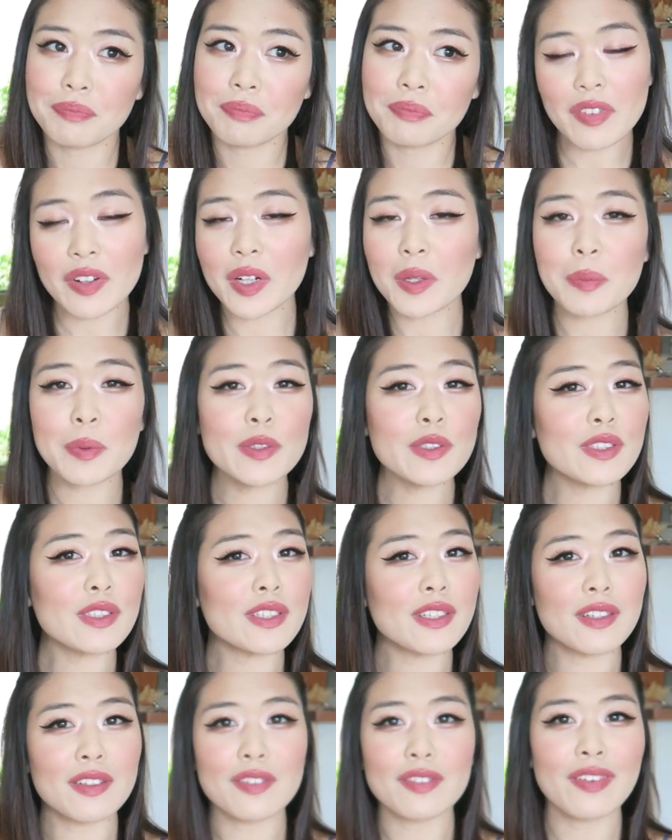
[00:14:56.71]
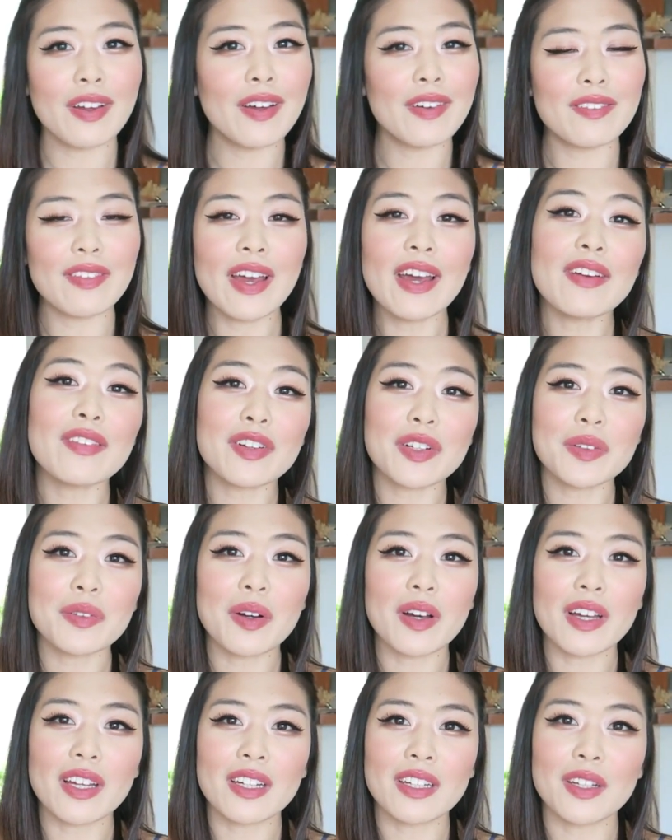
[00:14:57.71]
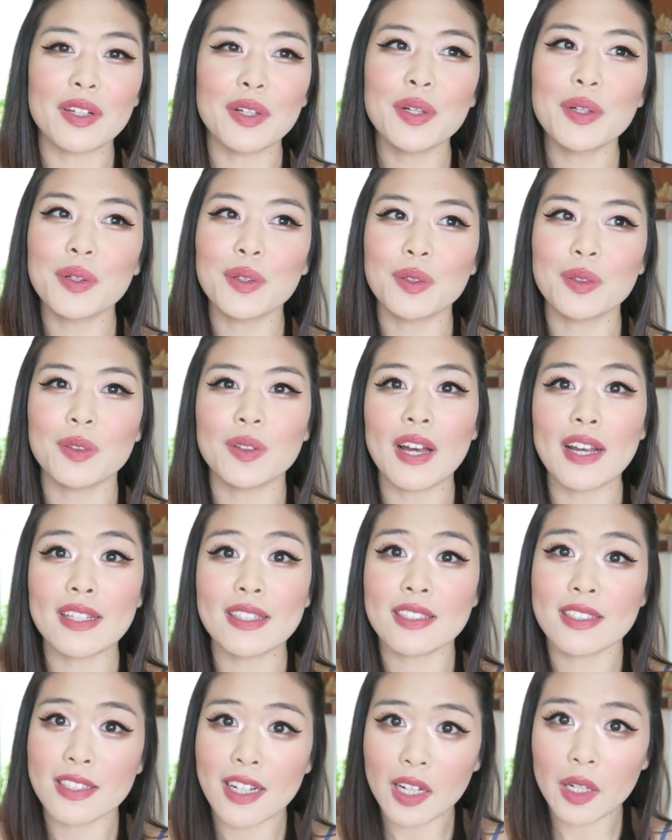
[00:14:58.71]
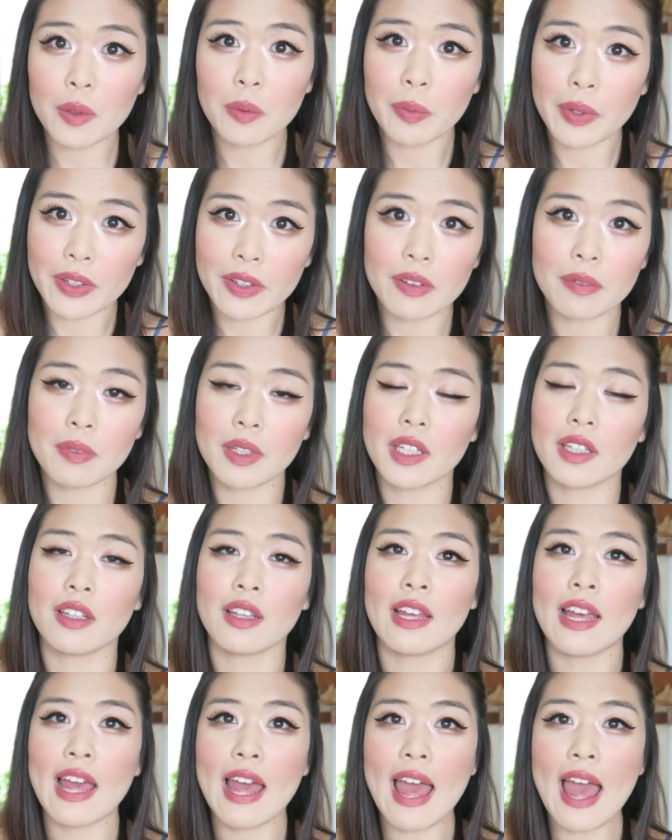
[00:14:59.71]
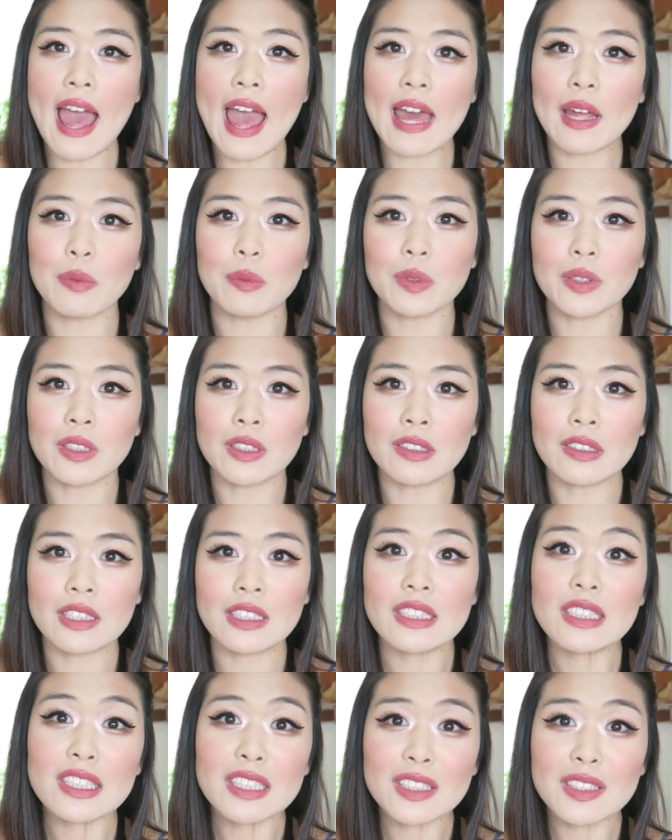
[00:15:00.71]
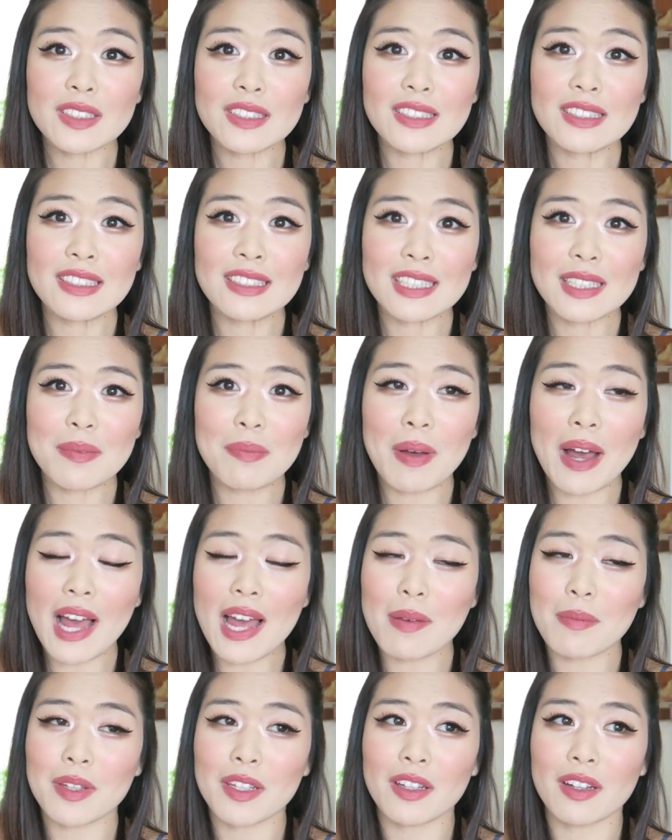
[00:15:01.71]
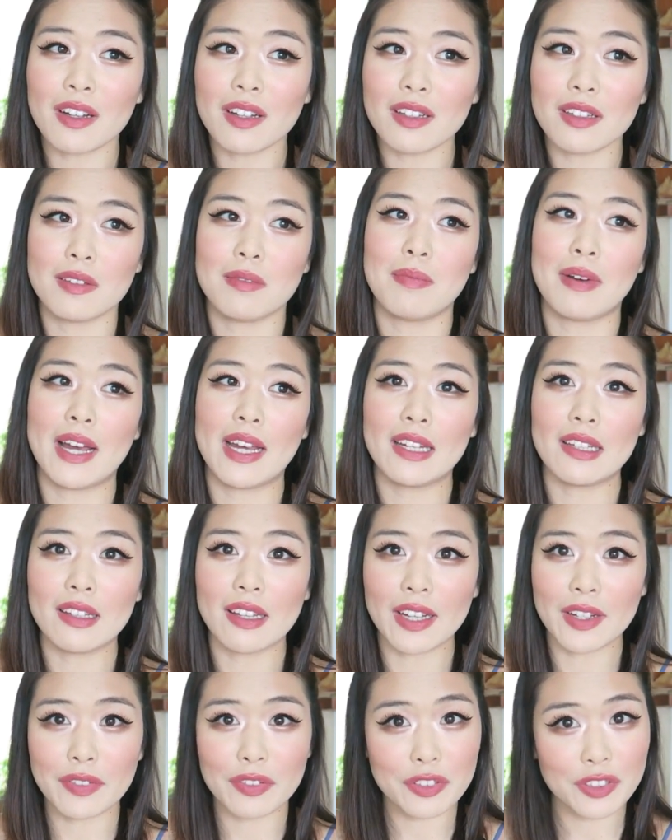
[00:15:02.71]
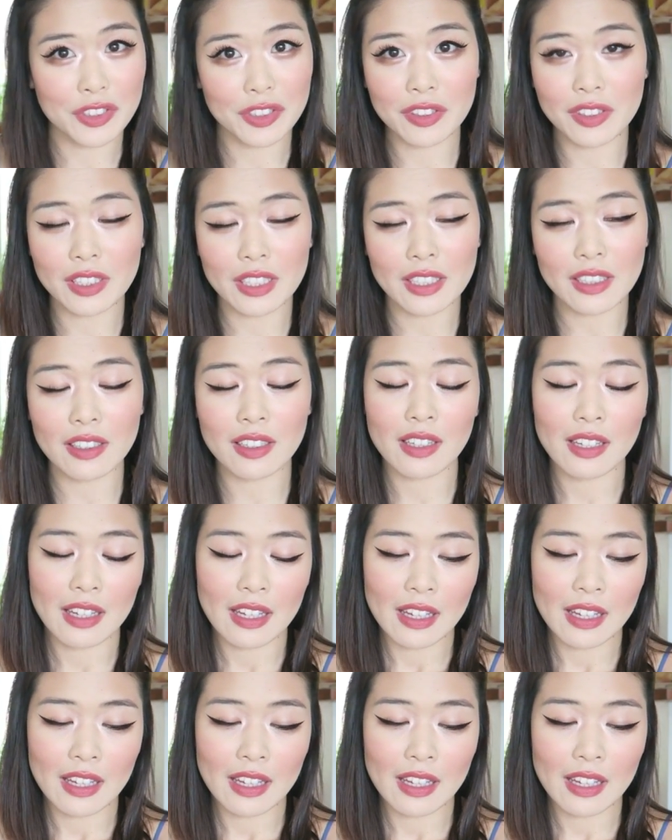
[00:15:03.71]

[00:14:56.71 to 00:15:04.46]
I'm very appreciative of everyone who has stuck with me and will continue to stick by me on my life journey.